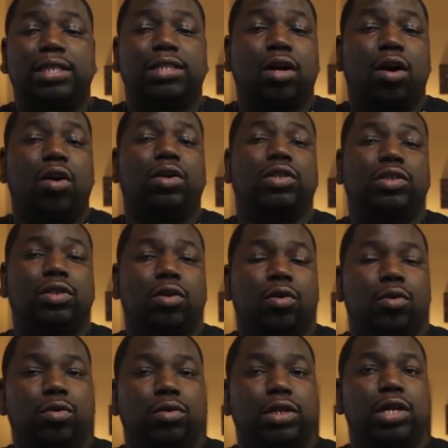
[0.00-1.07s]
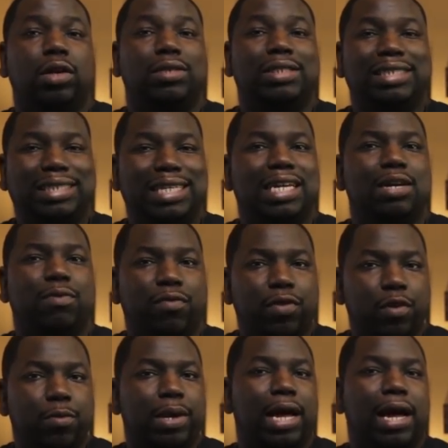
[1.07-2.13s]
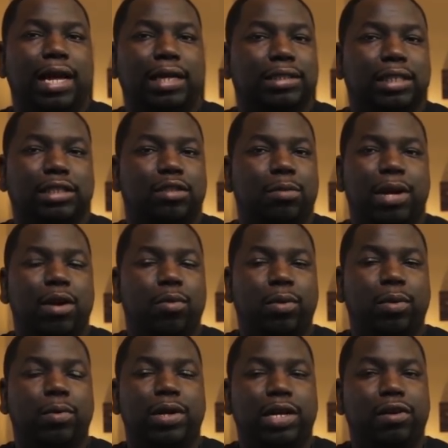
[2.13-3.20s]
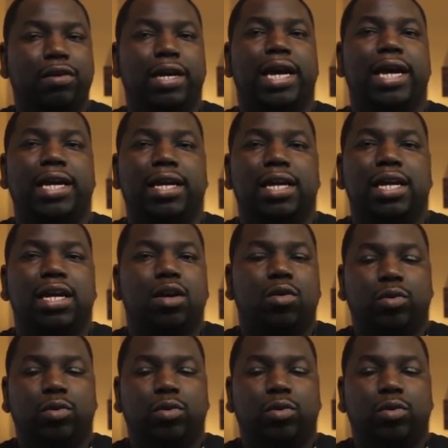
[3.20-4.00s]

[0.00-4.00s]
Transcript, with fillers: to also, you know, see with human eyes, because no matter what we create,